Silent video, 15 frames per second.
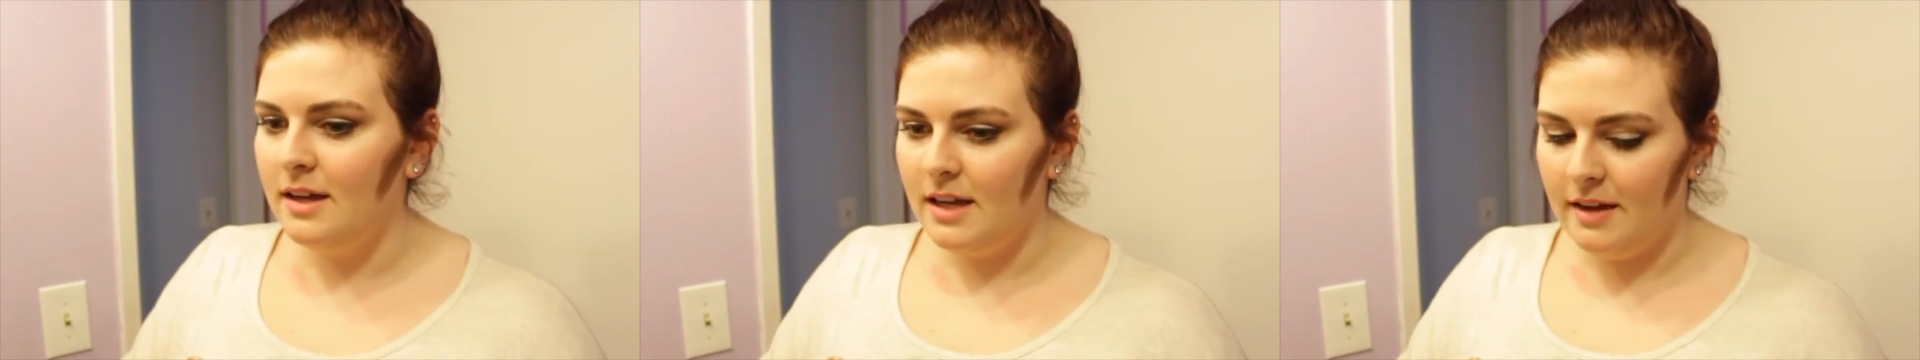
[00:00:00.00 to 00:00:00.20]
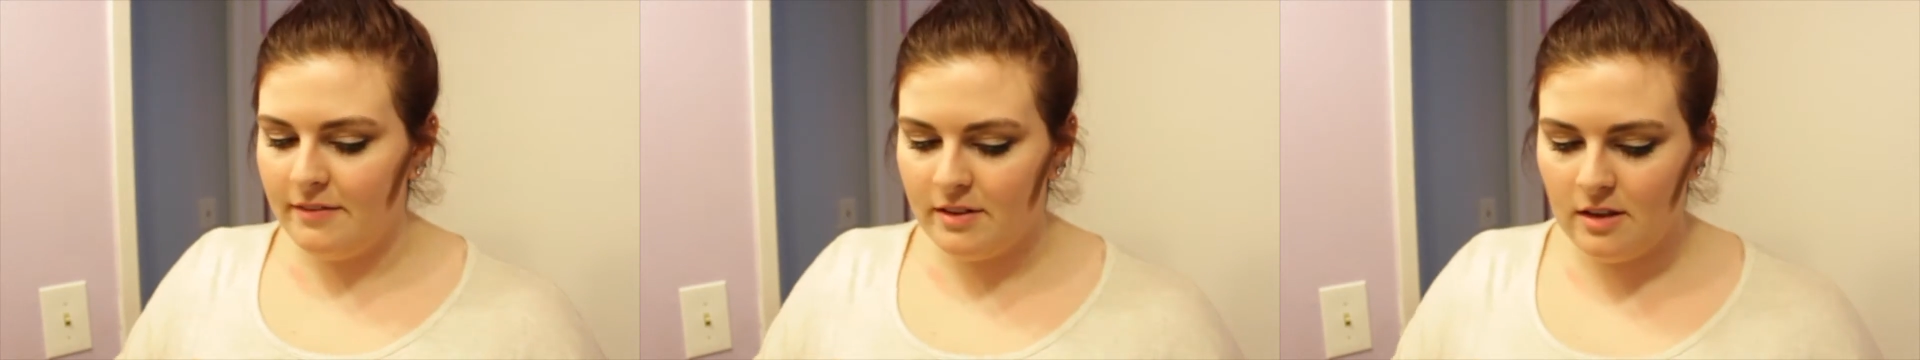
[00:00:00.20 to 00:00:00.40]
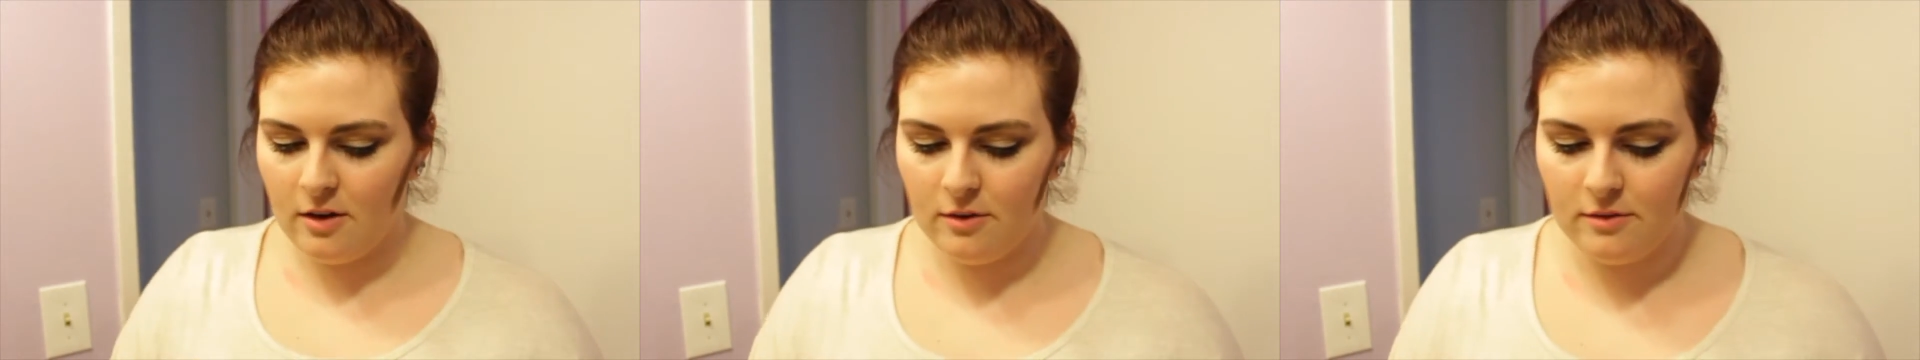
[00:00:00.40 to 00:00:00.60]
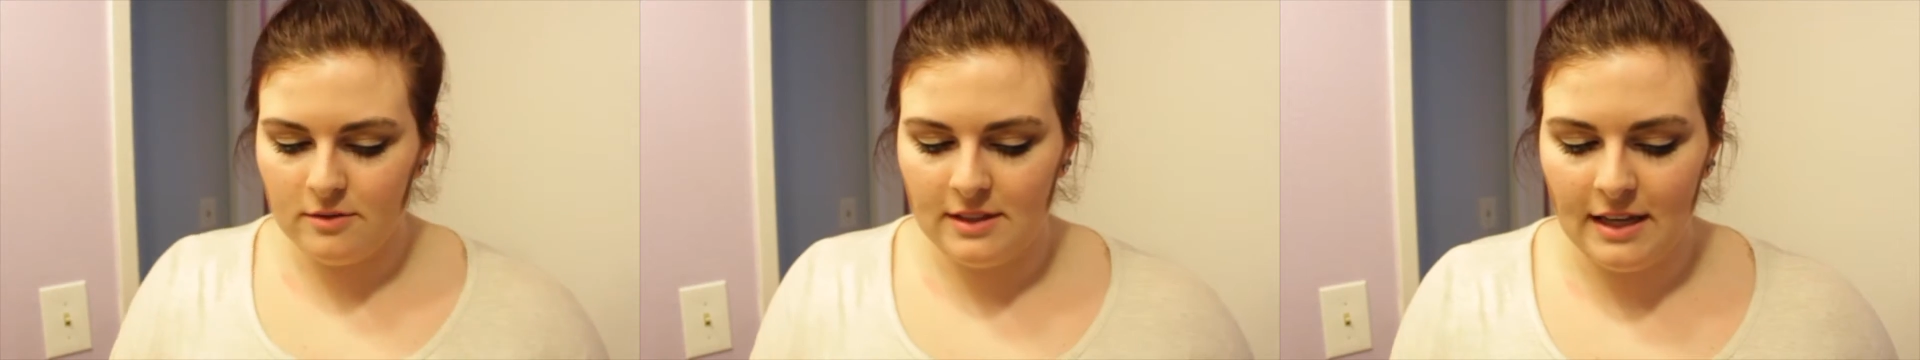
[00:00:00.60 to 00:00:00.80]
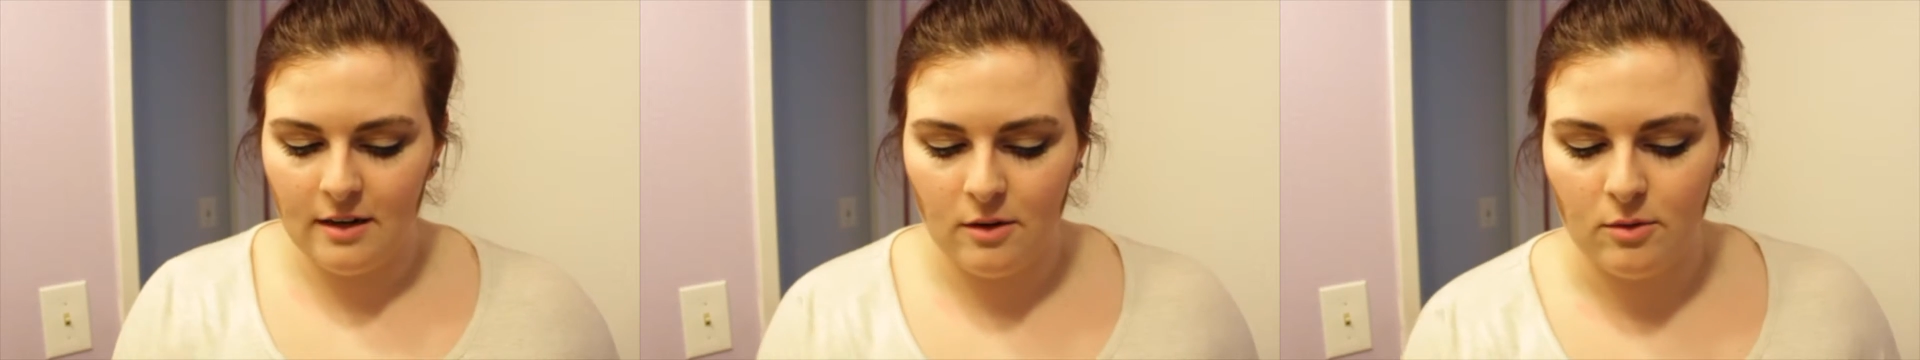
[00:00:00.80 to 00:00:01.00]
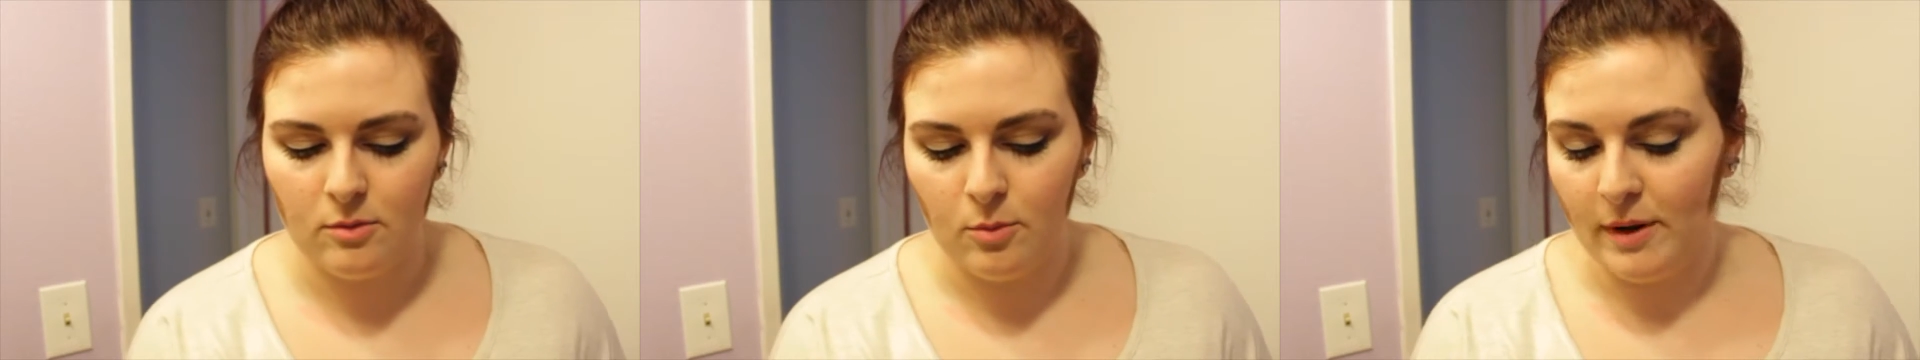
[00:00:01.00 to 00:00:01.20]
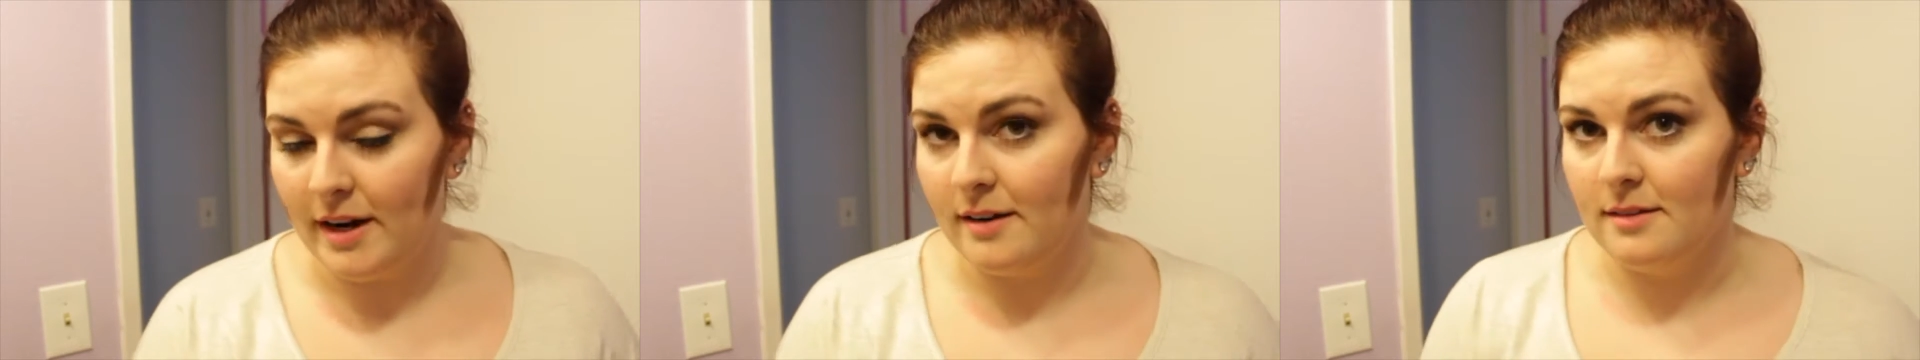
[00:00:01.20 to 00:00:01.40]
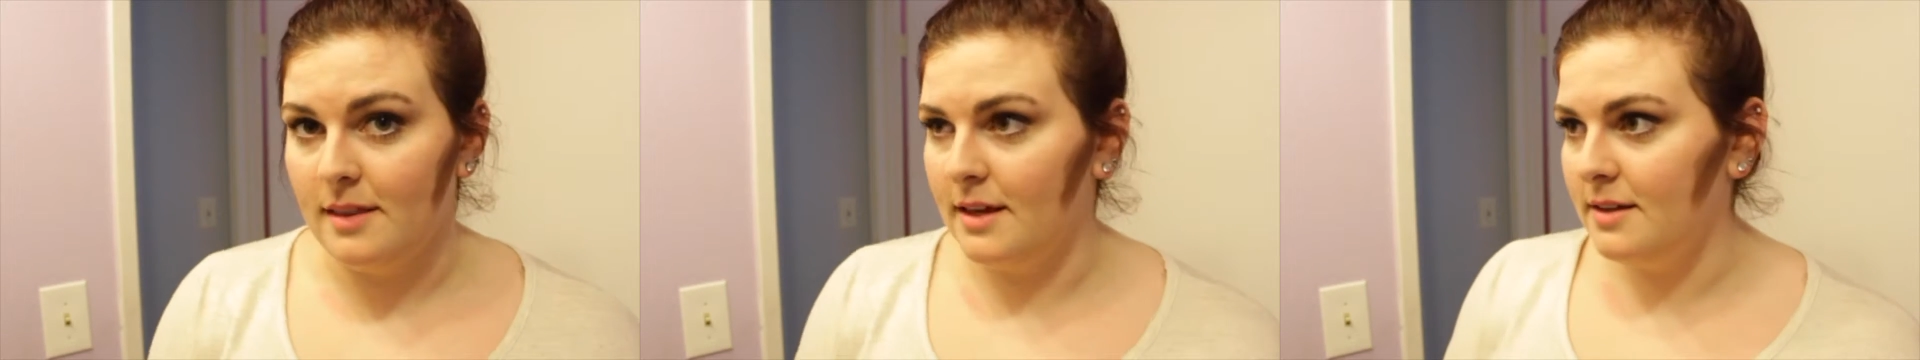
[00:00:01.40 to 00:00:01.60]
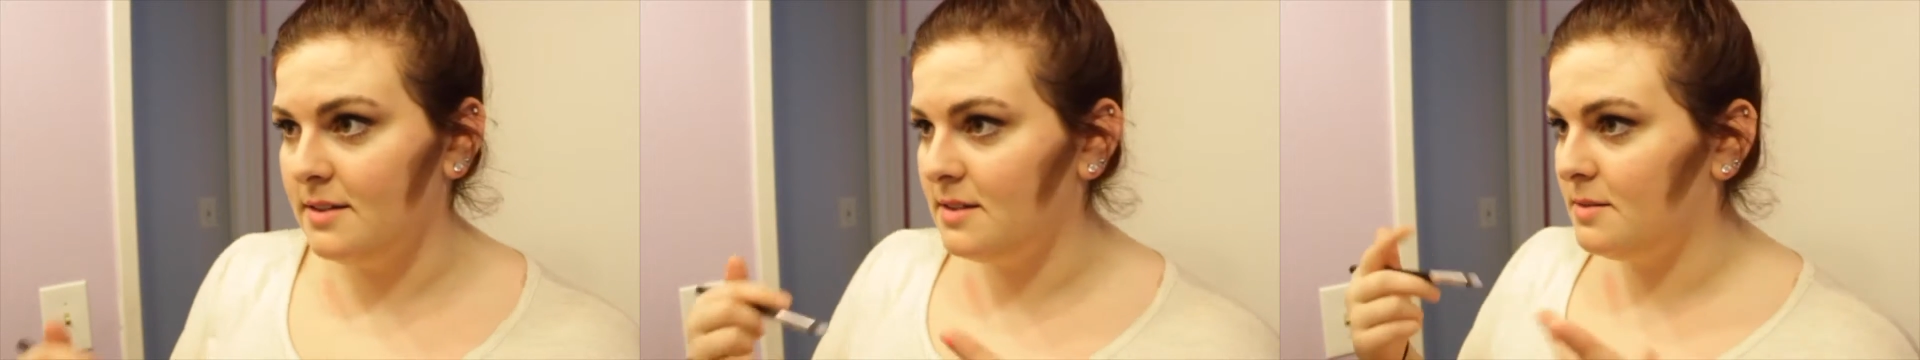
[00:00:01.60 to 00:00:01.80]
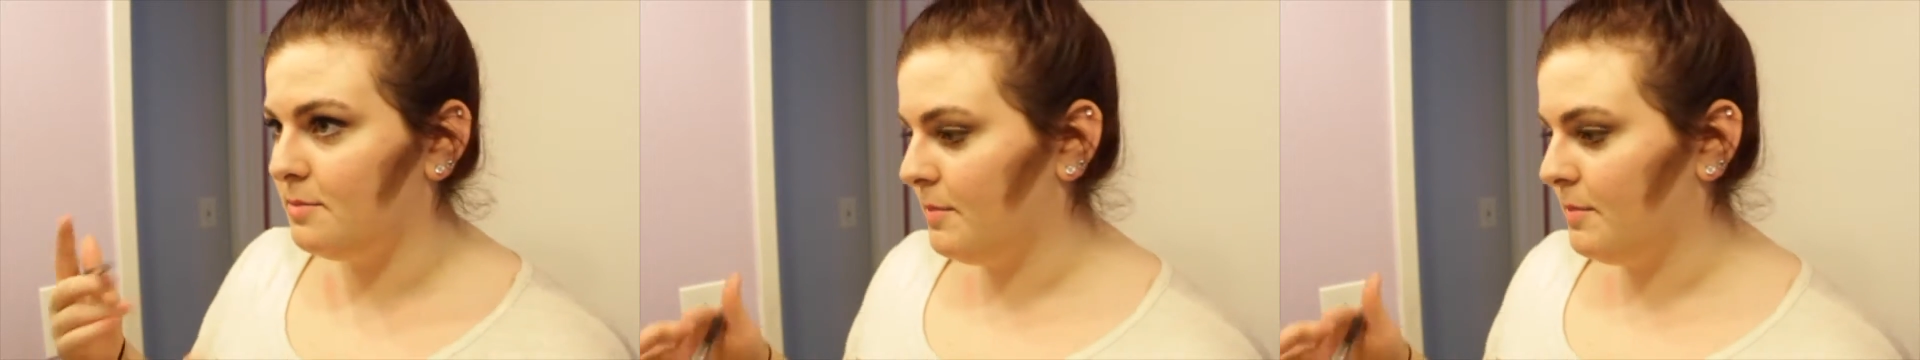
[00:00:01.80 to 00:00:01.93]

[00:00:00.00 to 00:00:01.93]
even though they don't wear this,